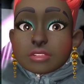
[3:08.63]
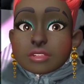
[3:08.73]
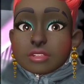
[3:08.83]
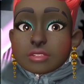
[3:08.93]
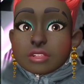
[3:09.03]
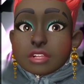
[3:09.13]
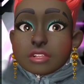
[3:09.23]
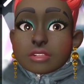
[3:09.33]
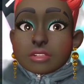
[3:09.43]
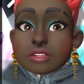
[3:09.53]
So,
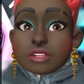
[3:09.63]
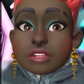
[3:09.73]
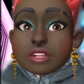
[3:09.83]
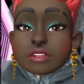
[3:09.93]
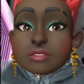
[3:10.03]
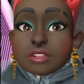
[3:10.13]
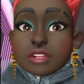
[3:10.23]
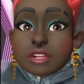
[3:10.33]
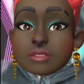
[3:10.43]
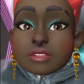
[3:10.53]
like, this has got to be
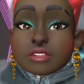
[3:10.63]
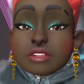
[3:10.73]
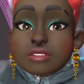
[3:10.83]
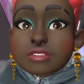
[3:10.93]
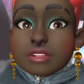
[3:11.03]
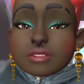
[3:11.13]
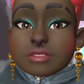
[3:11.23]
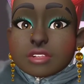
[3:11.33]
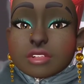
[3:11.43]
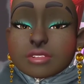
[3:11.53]
the happiest day for them,
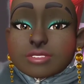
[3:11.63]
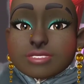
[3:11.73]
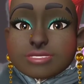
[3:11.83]
you know.